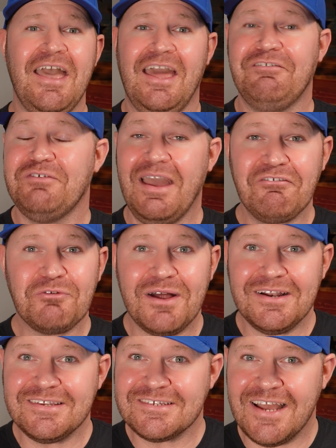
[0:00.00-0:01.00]
And if you ever
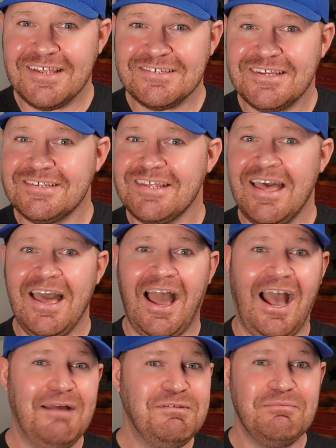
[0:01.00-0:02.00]
want to discuss this,
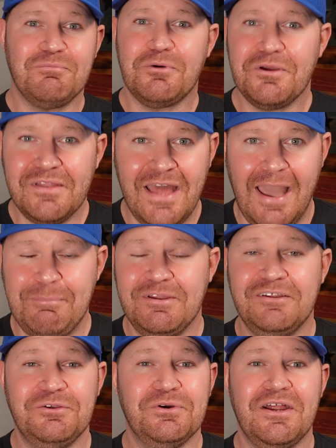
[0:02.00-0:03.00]
I'd be more than happy
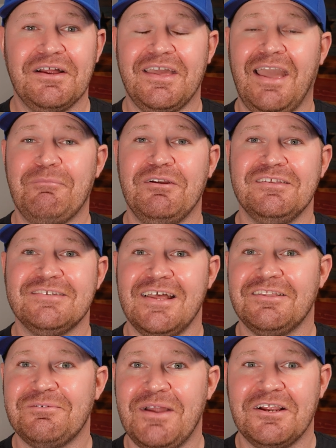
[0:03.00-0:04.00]
to do it on camera and
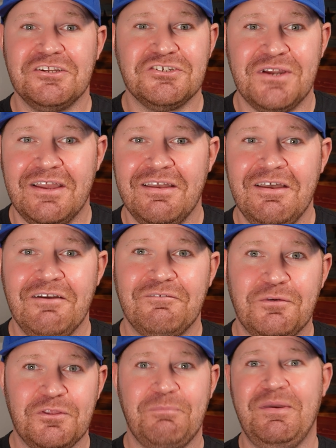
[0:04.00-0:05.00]
set the record straight
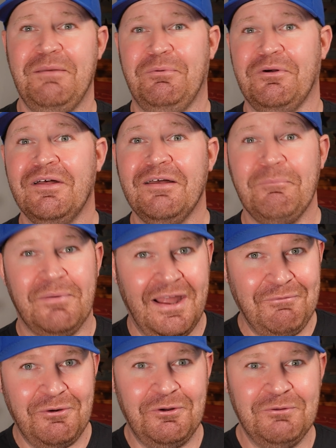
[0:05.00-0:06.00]
for the people. But I
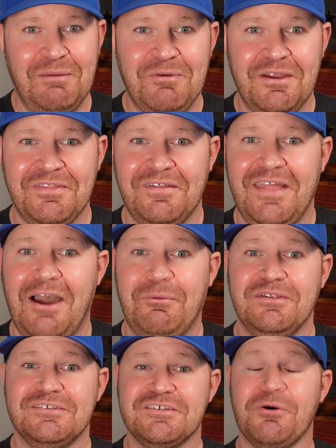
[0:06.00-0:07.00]
won't hold my breath on that
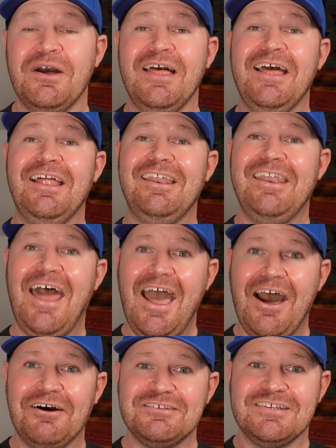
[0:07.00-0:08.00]
one. So
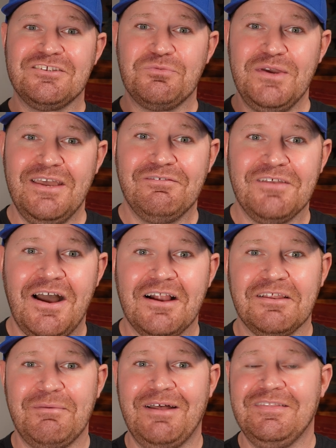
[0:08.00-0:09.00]
now, since we have talked
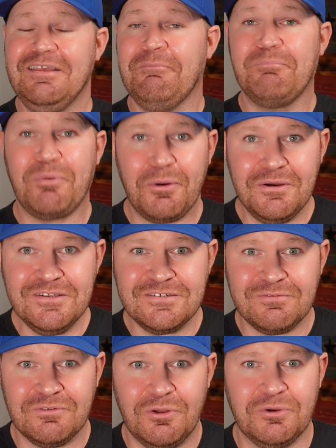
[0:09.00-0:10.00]
about the importance
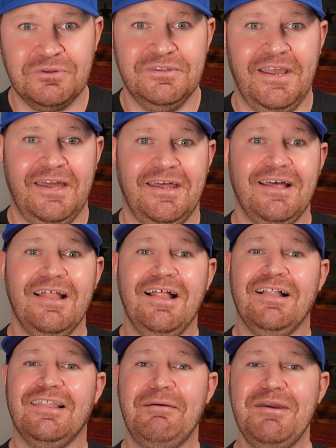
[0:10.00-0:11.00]
of local data,
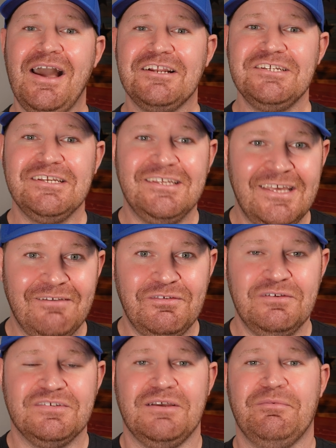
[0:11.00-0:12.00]
let me actually give
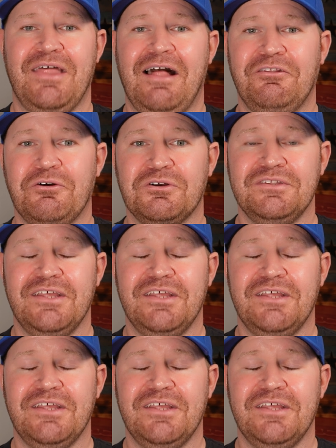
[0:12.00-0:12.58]
you some of that local